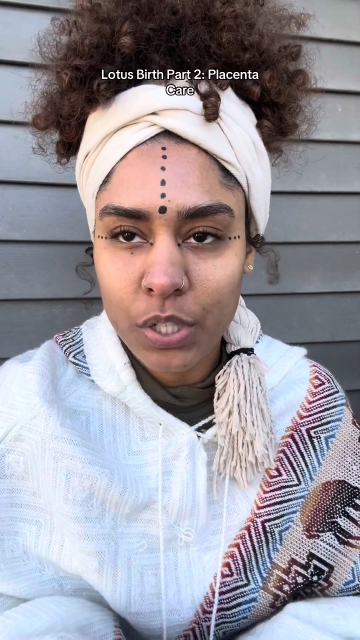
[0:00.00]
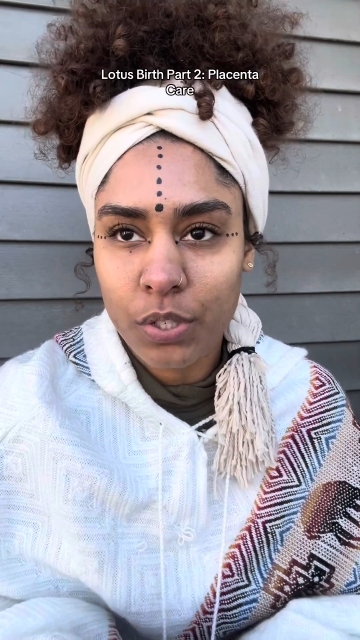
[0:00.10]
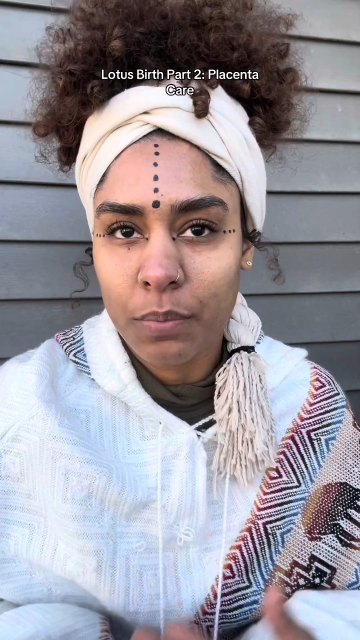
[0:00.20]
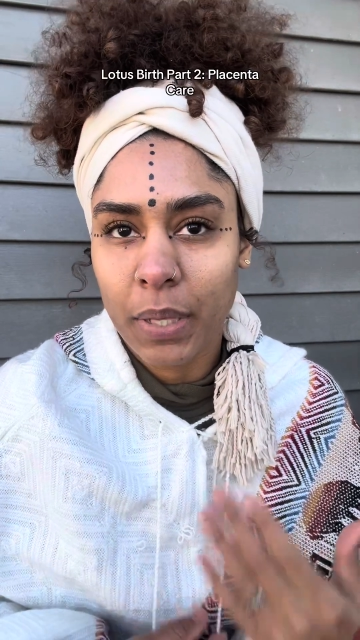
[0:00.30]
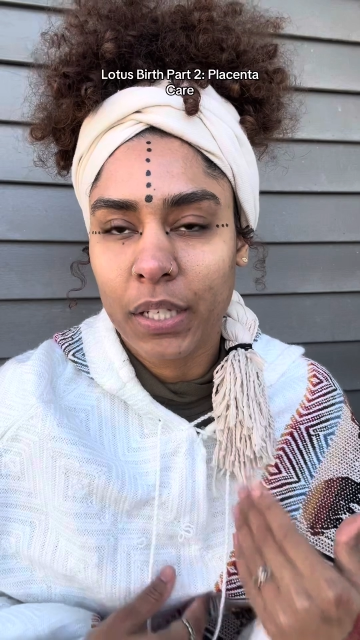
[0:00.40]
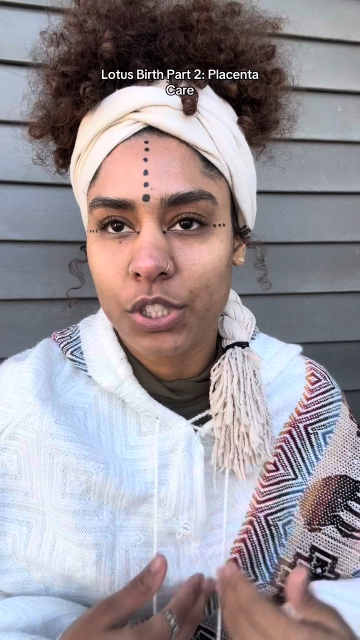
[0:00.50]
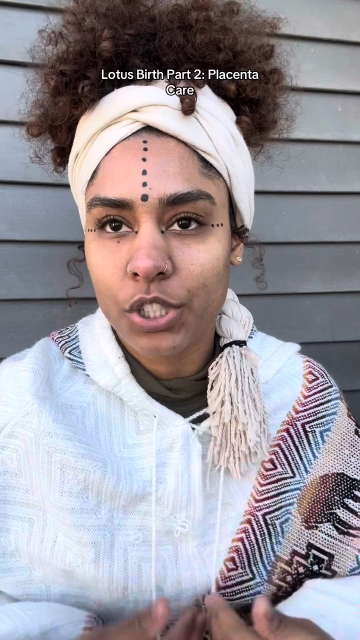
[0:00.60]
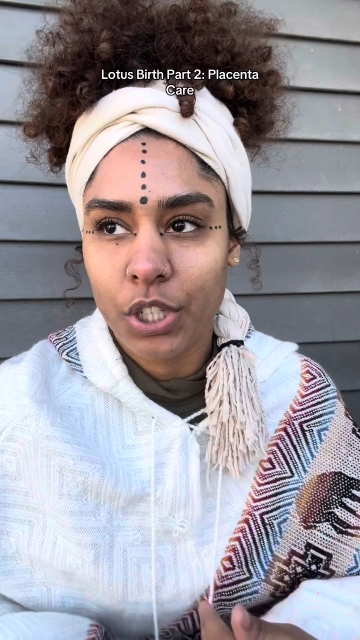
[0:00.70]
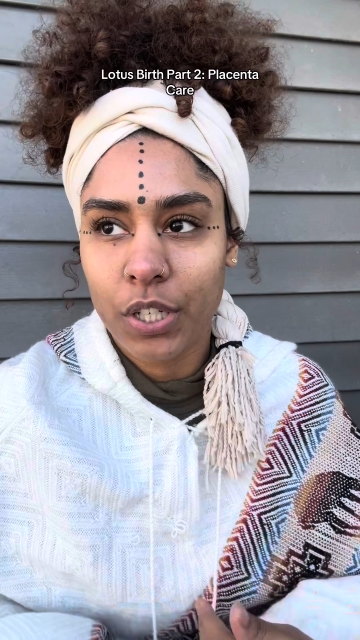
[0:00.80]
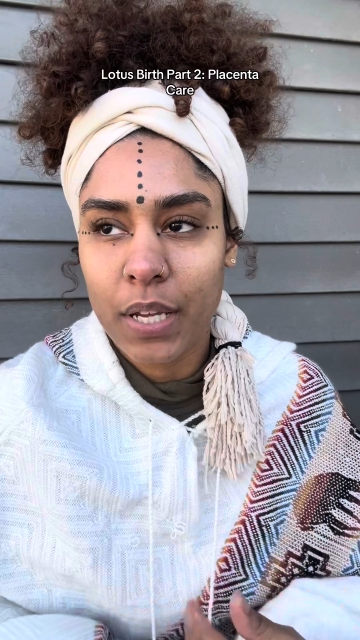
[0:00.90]
so like a
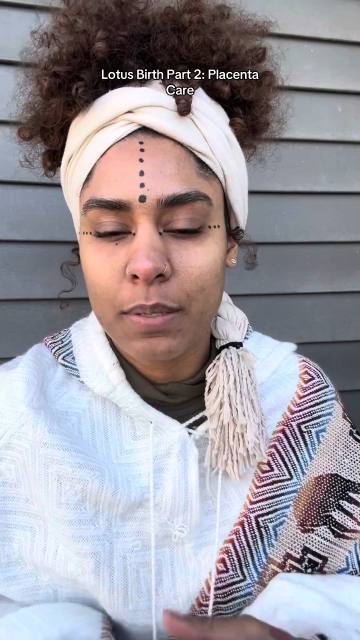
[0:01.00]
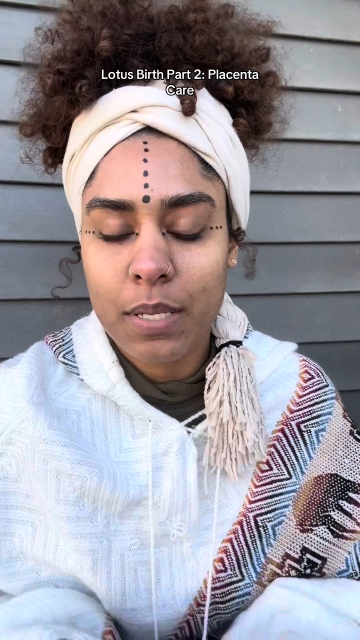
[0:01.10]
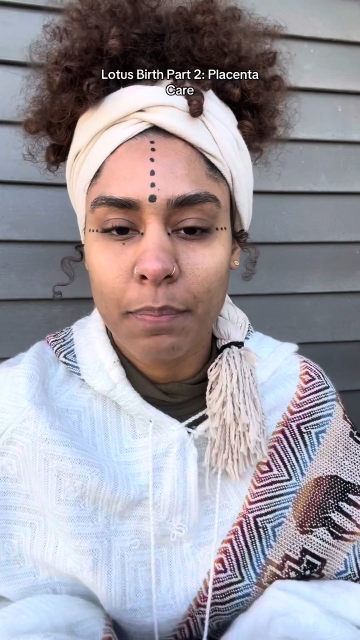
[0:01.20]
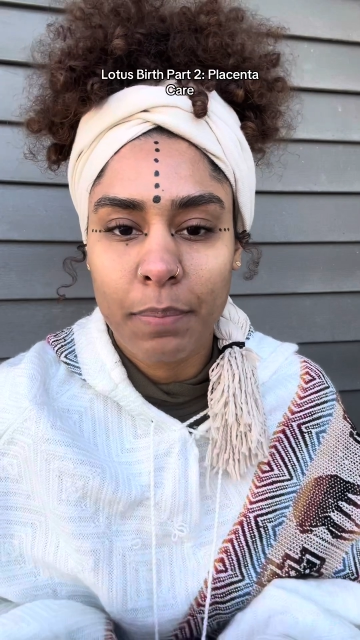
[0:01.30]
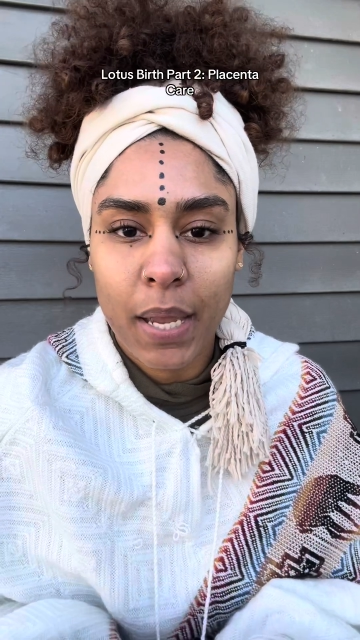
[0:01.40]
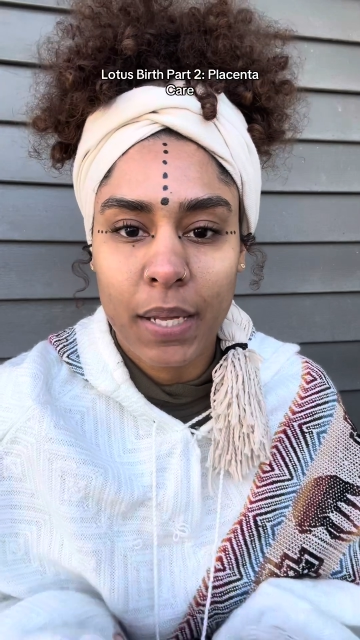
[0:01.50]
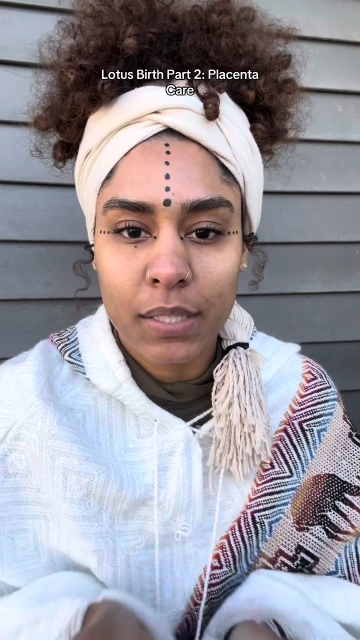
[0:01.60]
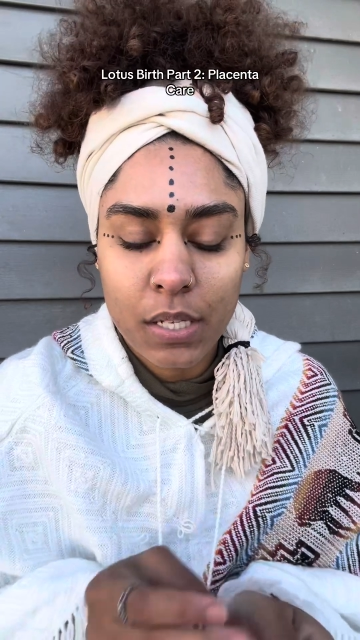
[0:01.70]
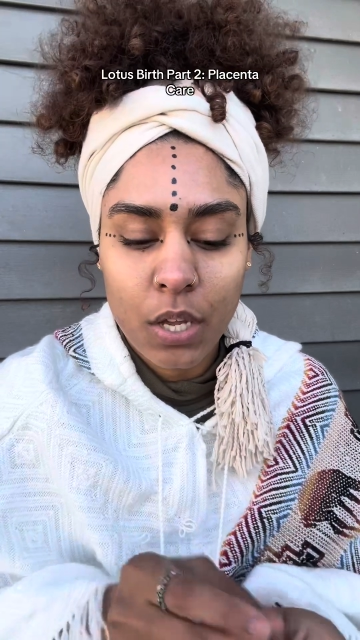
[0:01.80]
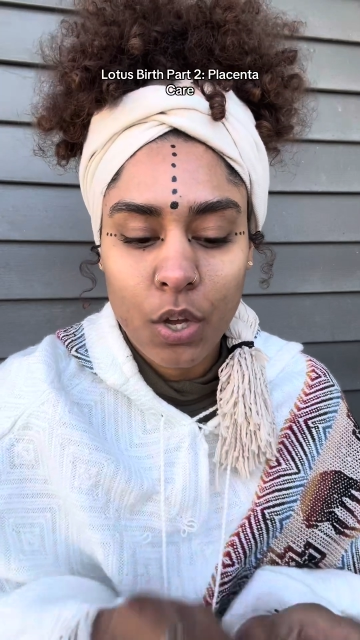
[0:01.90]
shirt and some pants
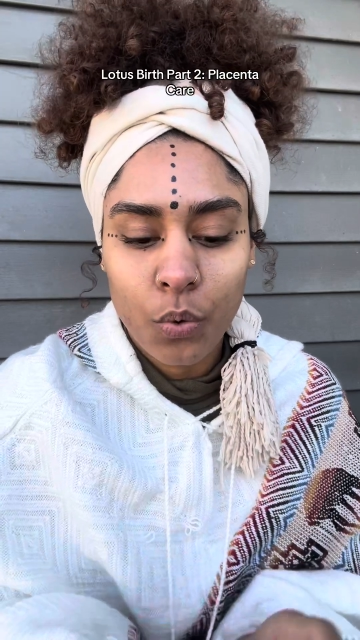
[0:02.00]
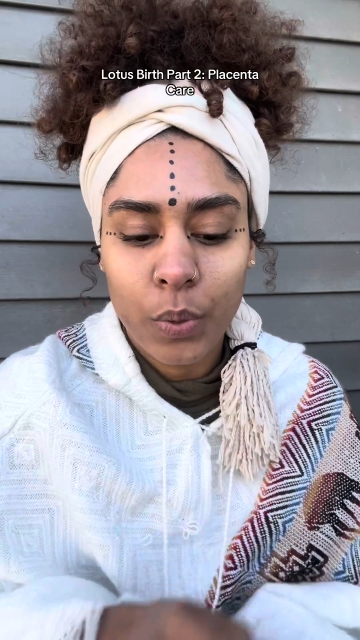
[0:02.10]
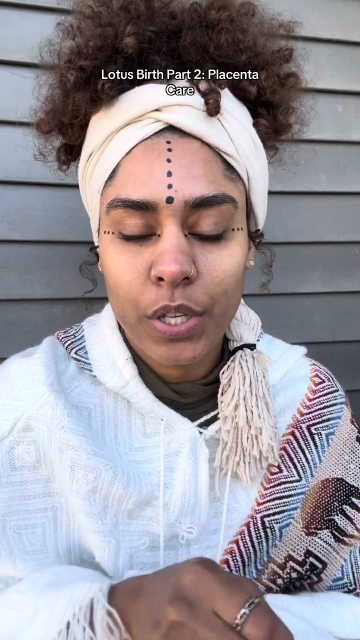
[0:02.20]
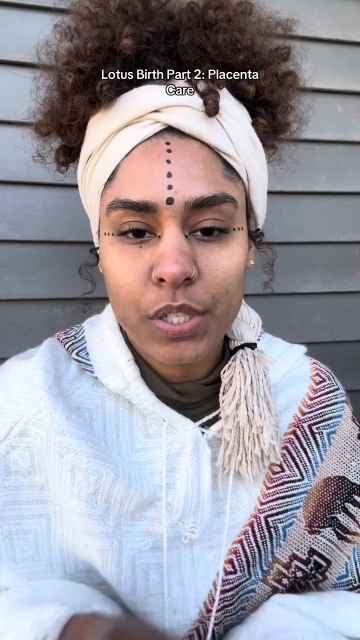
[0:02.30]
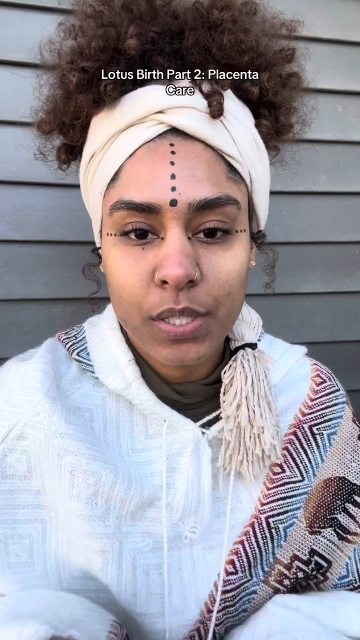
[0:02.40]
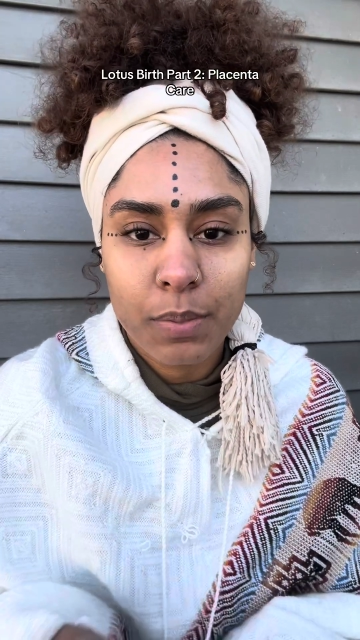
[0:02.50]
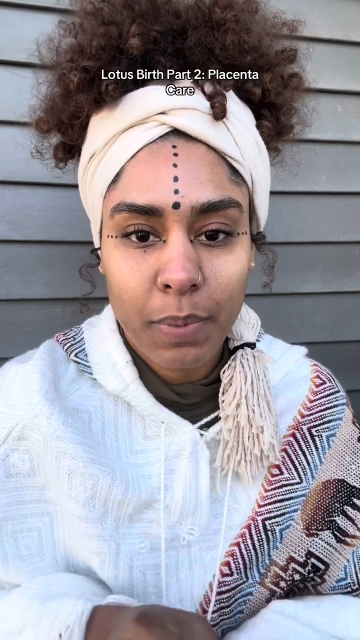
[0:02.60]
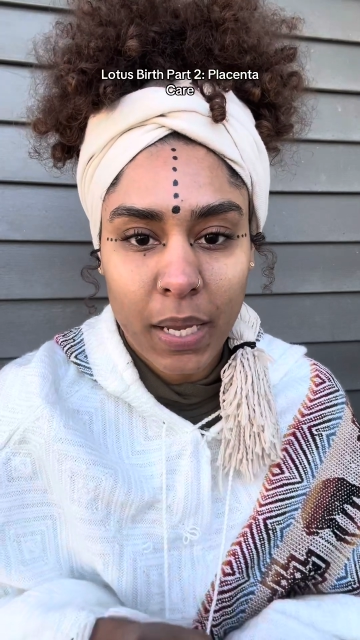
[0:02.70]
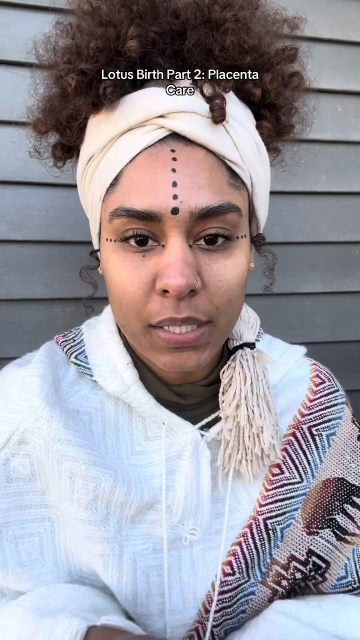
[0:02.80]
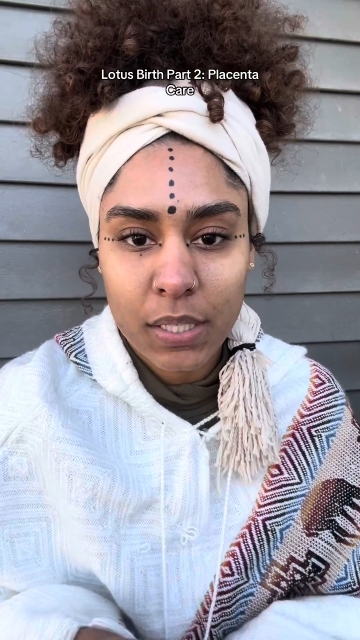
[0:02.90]
where there's
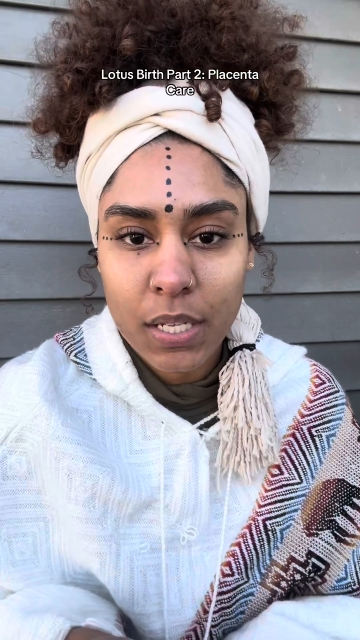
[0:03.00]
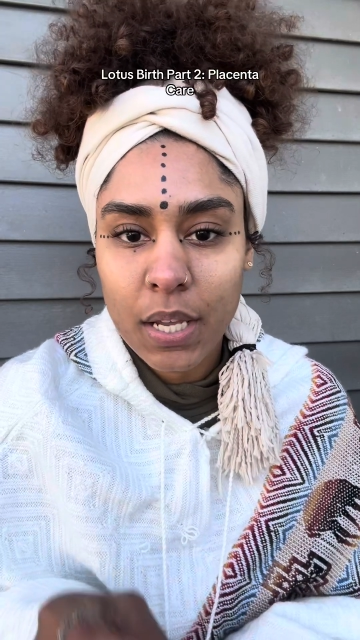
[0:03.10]
space